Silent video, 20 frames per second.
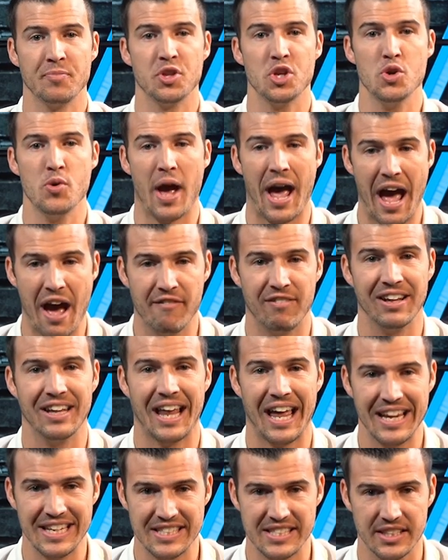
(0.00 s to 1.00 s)
You have a
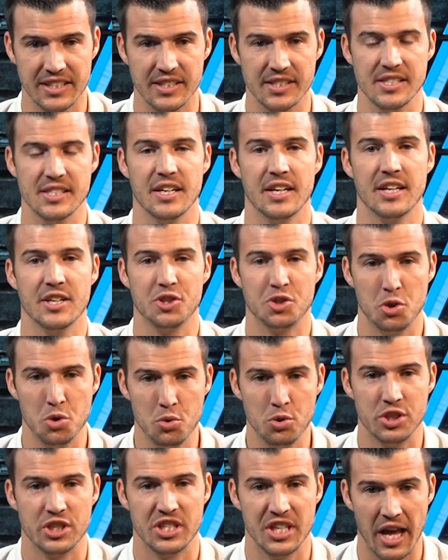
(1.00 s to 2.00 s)
license
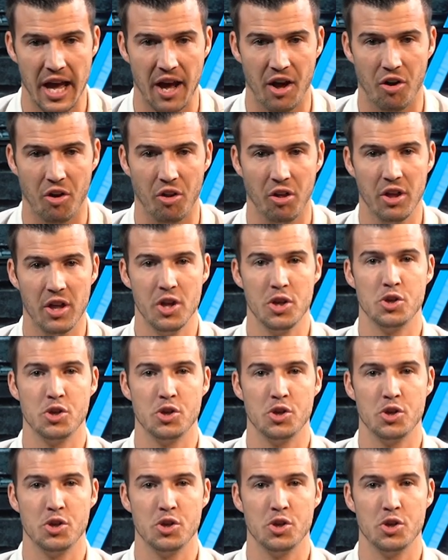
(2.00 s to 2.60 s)
to sell,